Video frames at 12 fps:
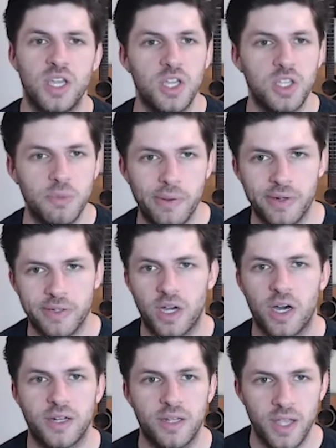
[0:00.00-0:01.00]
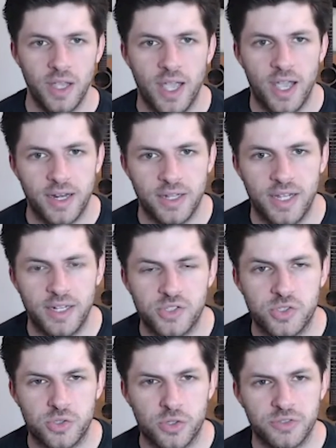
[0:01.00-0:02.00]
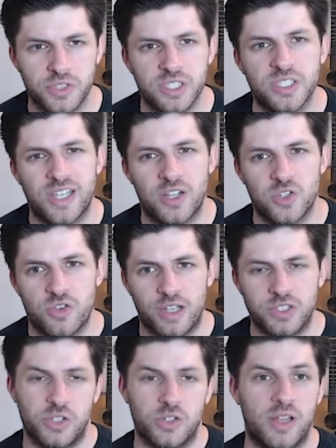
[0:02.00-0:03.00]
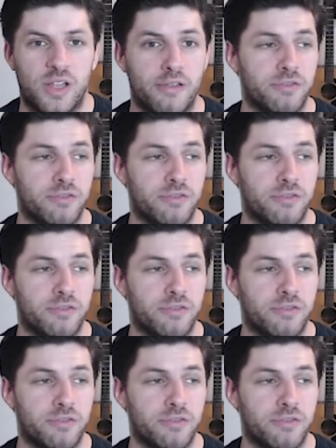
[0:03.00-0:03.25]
you put it on and it serves as a soundtrack to your life.